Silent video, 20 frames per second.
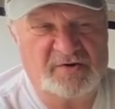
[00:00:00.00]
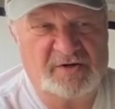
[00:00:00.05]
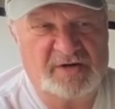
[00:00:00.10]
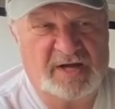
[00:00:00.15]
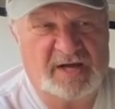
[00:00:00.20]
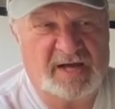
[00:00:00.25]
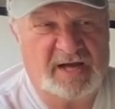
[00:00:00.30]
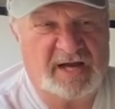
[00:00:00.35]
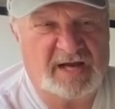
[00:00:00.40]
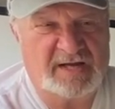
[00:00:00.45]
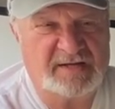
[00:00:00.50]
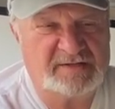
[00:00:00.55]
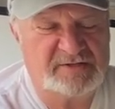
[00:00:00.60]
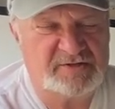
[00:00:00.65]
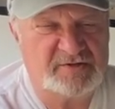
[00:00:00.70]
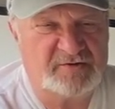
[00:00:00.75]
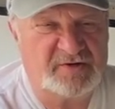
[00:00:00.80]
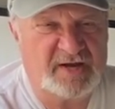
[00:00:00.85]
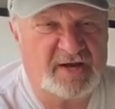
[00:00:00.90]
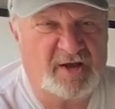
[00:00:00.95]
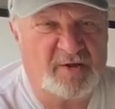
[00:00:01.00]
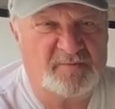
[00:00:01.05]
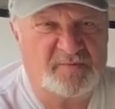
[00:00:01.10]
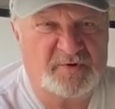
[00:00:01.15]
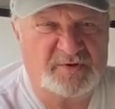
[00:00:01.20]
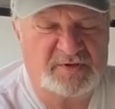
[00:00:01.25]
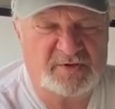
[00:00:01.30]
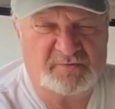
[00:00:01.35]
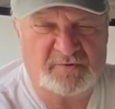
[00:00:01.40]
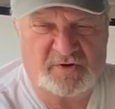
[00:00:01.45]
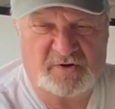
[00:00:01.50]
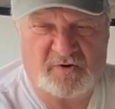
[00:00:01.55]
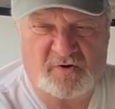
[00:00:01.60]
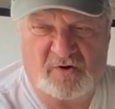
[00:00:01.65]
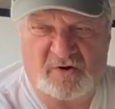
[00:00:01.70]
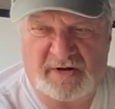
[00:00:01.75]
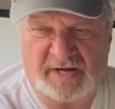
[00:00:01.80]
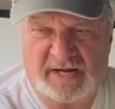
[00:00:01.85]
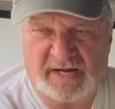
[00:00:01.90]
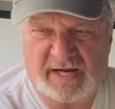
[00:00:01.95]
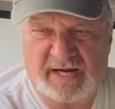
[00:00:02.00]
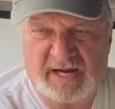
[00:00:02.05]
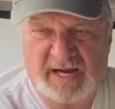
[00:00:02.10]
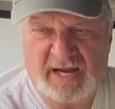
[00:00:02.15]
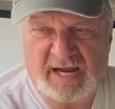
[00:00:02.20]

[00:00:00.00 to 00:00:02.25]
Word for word: uh, to help with the recording,